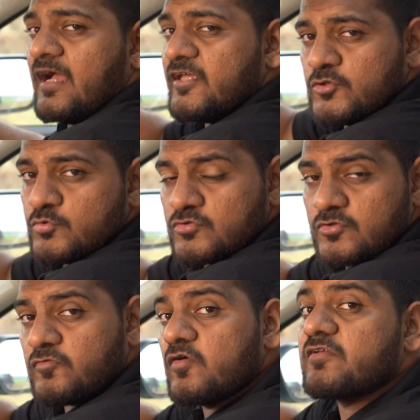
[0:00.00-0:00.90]
are used
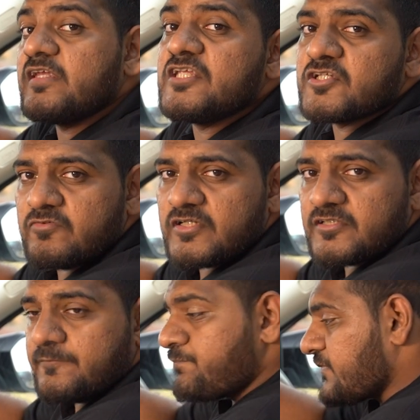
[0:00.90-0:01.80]
for
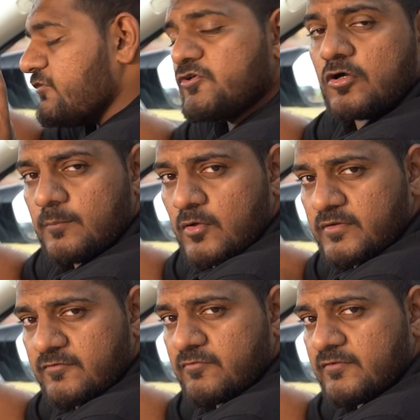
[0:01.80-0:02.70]
regeneration we'll talk about
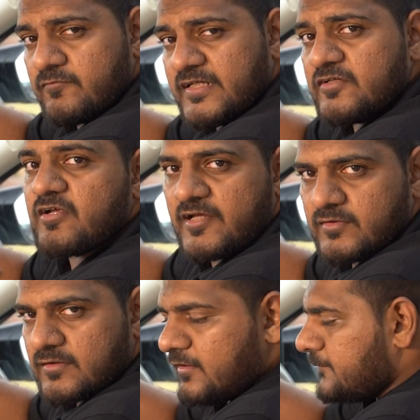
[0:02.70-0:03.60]
it when we drive
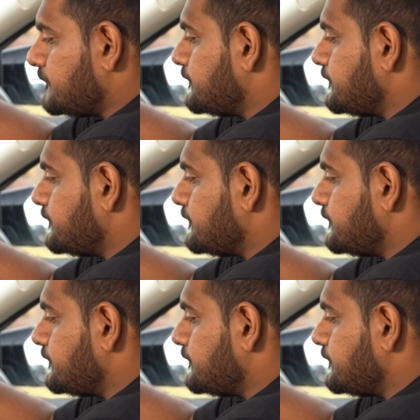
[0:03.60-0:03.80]
the car